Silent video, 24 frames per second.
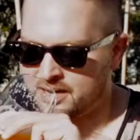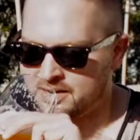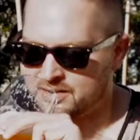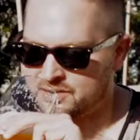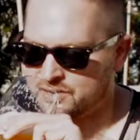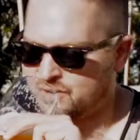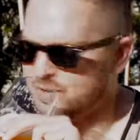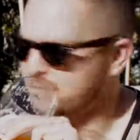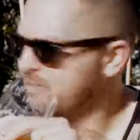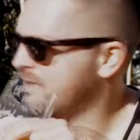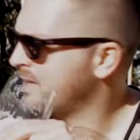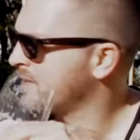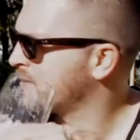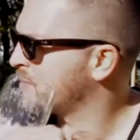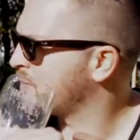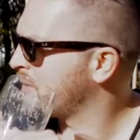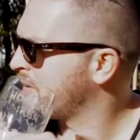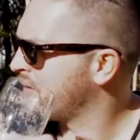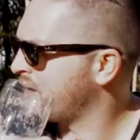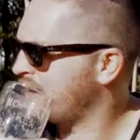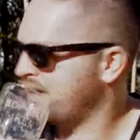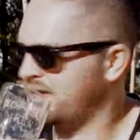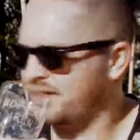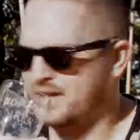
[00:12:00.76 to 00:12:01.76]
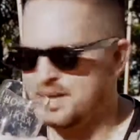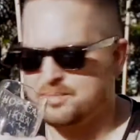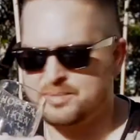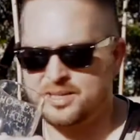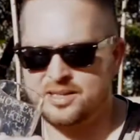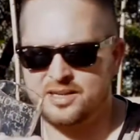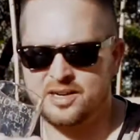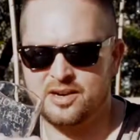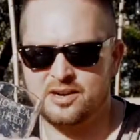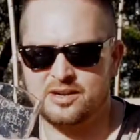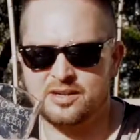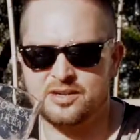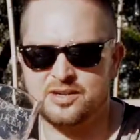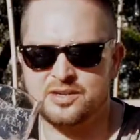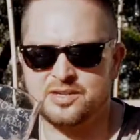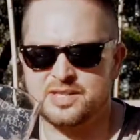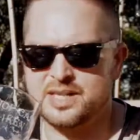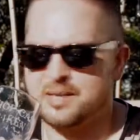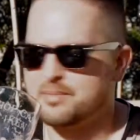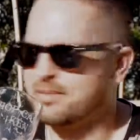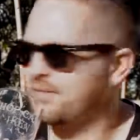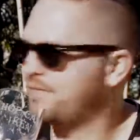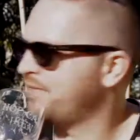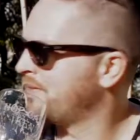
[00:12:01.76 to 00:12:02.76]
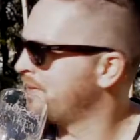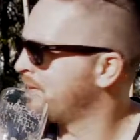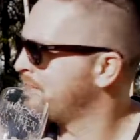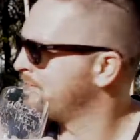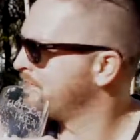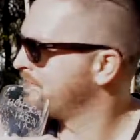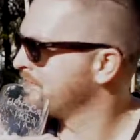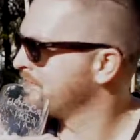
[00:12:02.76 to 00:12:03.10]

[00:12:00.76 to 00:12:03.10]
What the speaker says: assume that's where that lemon character is coming from,